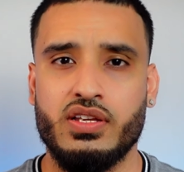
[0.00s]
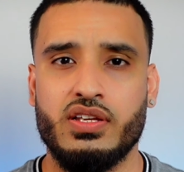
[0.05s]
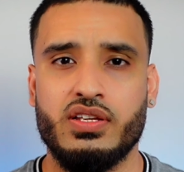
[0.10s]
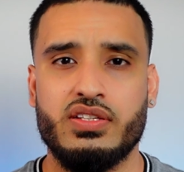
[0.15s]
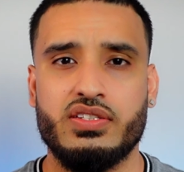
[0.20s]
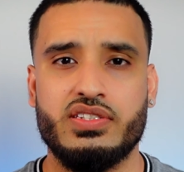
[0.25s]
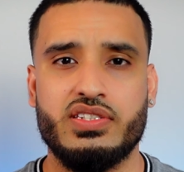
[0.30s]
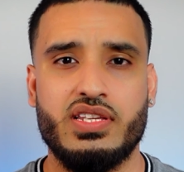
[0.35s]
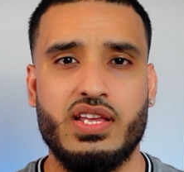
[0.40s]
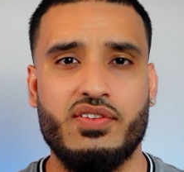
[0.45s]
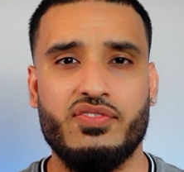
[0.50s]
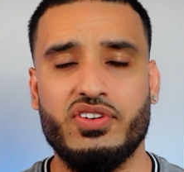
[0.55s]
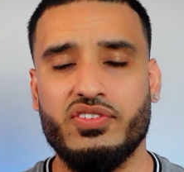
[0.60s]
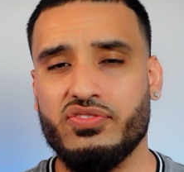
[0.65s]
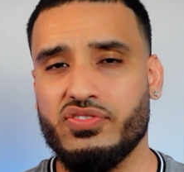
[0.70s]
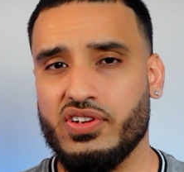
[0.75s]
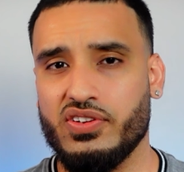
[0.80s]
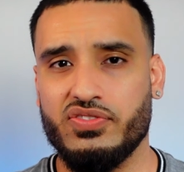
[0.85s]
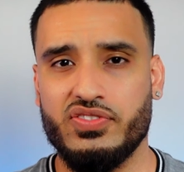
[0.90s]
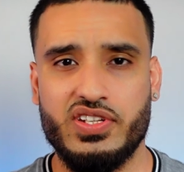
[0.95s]

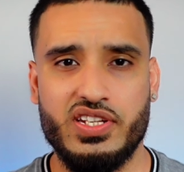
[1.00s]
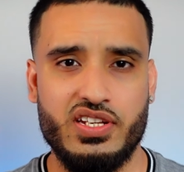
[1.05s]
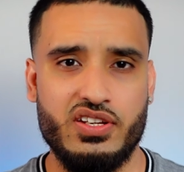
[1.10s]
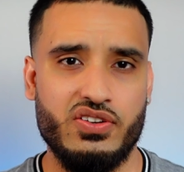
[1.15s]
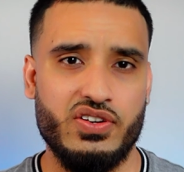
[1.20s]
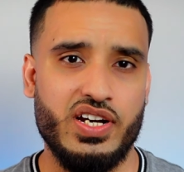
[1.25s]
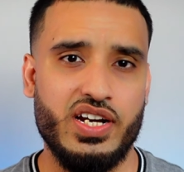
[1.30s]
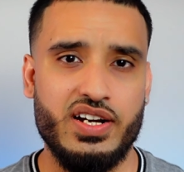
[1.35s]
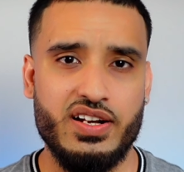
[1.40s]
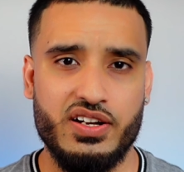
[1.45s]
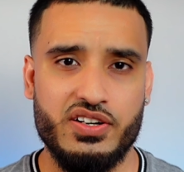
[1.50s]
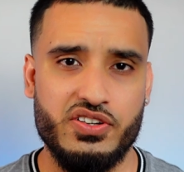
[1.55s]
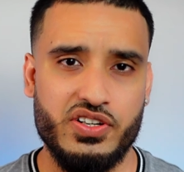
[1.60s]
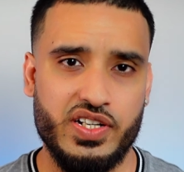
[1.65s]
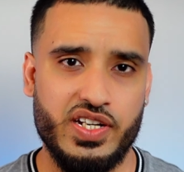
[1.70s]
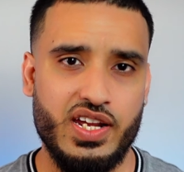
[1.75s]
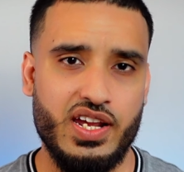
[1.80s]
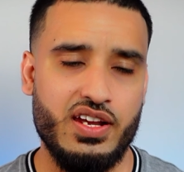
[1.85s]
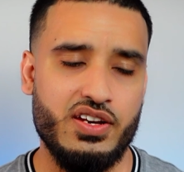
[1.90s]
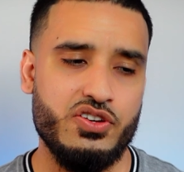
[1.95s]
$750 or
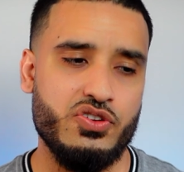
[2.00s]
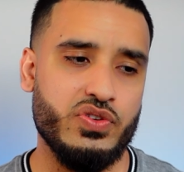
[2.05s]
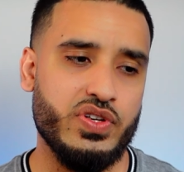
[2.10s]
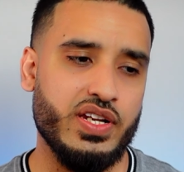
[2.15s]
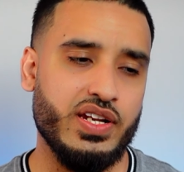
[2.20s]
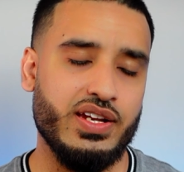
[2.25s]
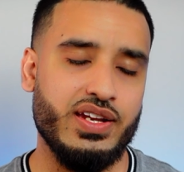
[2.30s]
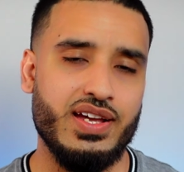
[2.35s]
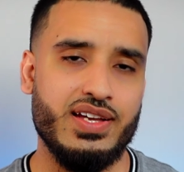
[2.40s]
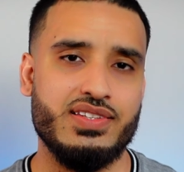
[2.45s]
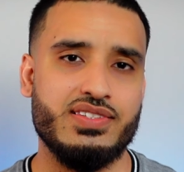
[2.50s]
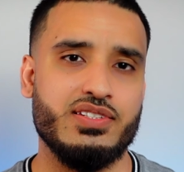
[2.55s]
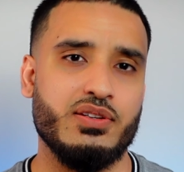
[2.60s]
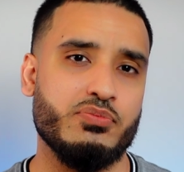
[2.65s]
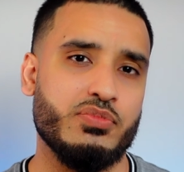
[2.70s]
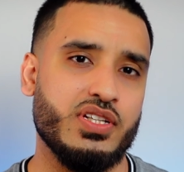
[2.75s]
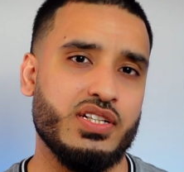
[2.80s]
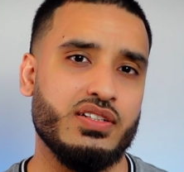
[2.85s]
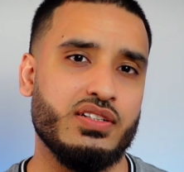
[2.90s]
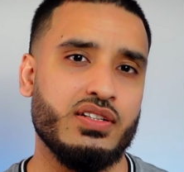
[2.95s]
$800K, and you can get
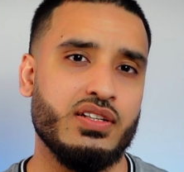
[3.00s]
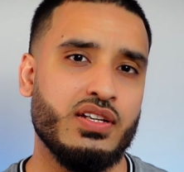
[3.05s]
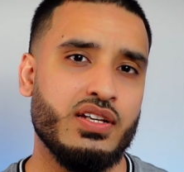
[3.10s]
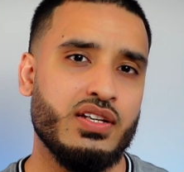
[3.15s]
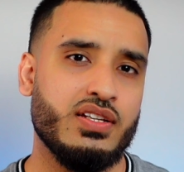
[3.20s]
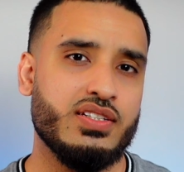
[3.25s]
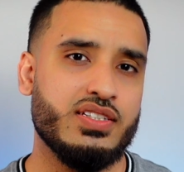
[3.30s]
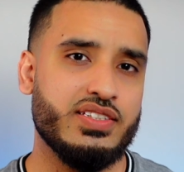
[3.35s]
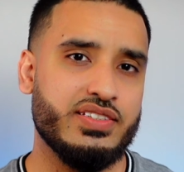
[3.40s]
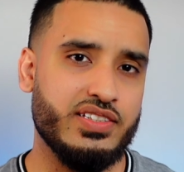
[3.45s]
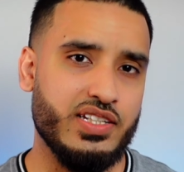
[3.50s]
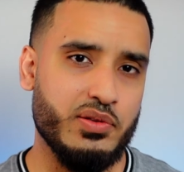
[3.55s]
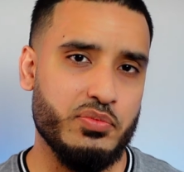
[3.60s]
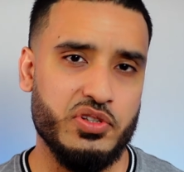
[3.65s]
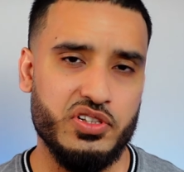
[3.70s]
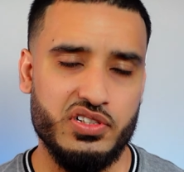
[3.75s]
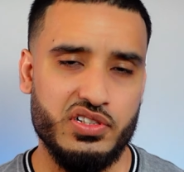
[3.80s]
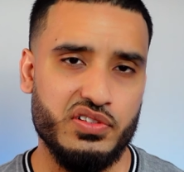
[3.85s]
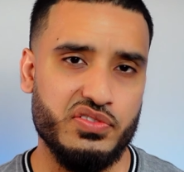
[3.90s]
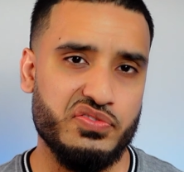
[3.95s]
something
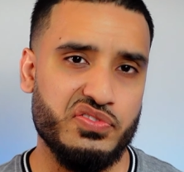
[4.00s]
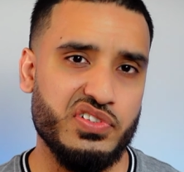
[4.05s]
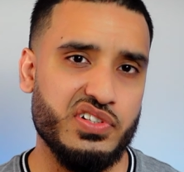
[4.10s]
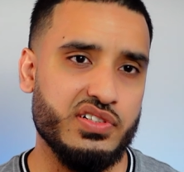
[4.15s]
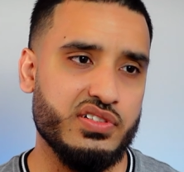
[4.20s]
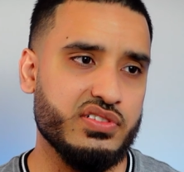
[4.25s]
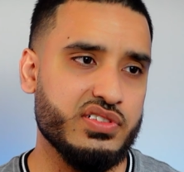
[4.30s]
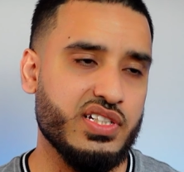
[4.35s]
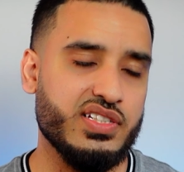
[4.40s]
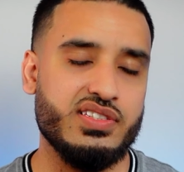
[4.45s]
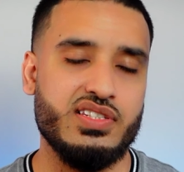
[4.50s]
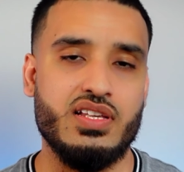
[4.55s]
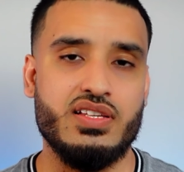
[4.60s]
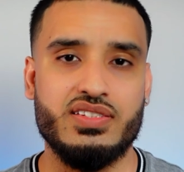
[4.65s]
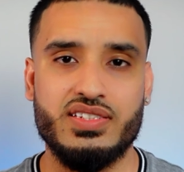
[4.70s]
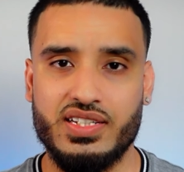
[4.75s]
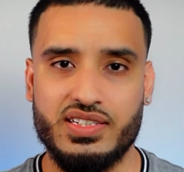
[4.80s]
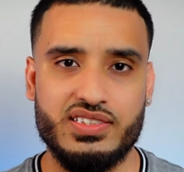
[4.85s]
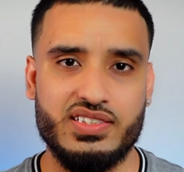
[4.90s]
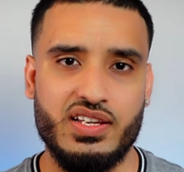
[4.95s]
similar for, let's
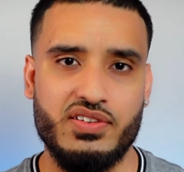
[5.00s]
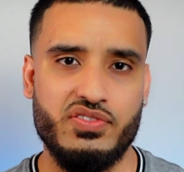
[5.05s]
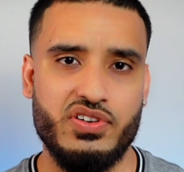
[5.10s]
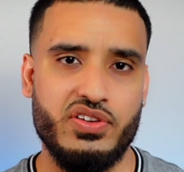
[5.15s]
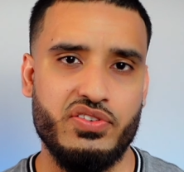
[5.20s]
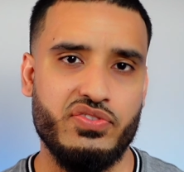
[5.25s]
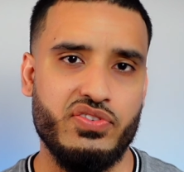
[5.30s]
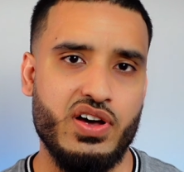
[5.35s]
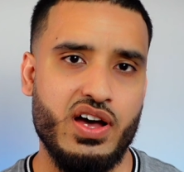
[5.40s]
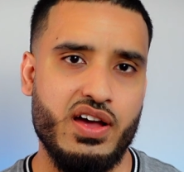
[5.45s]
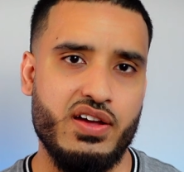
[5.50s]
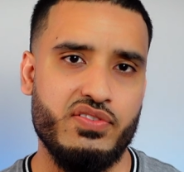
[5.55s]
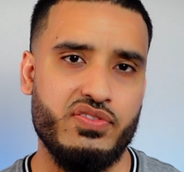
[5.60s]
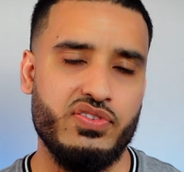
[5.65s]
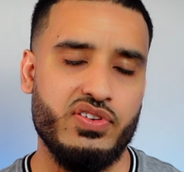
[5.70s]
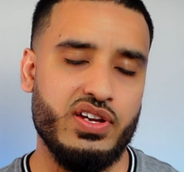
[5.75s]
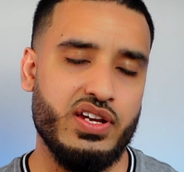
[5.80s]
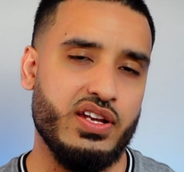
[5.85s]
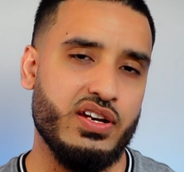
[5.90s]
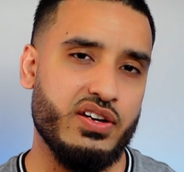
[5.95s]
say,
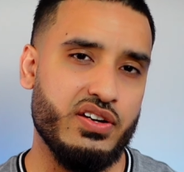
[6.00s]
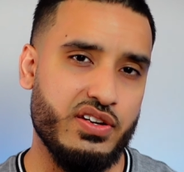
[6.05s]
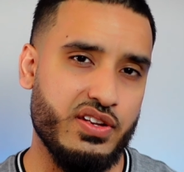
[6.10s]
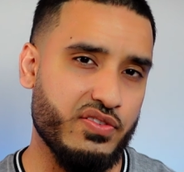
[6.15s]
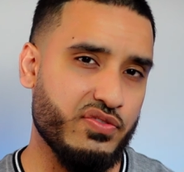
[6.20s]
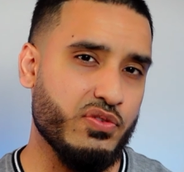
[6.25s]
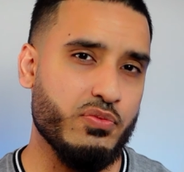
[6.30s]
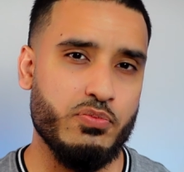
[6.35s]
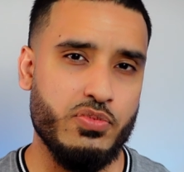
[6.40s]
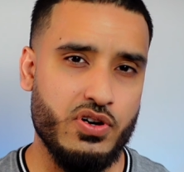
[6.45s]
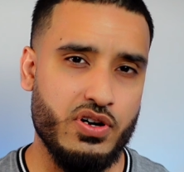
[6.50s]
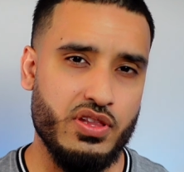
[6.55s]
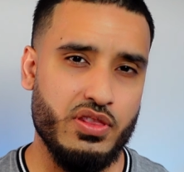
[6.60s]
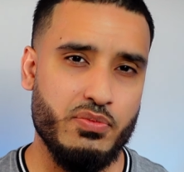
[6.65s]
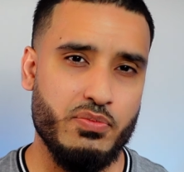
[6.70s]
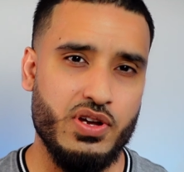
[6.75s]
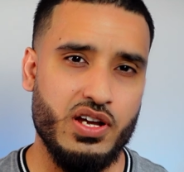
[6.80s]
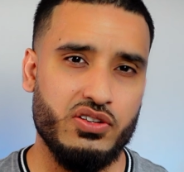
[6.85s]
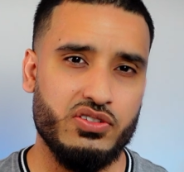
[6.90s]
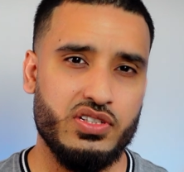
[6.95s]
$675 in a different part of
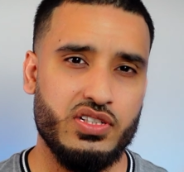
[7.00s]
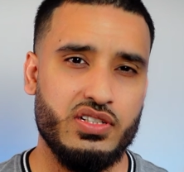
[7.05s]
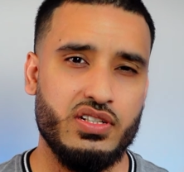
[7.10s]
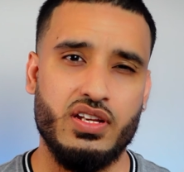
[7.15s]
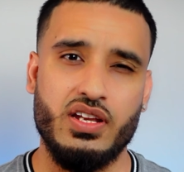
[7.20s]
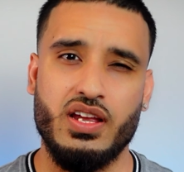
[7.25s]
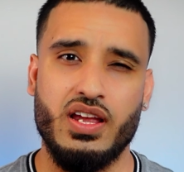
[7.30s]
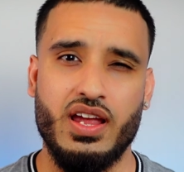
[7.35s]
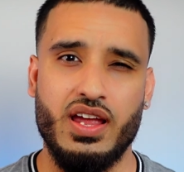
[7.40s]
the mountain,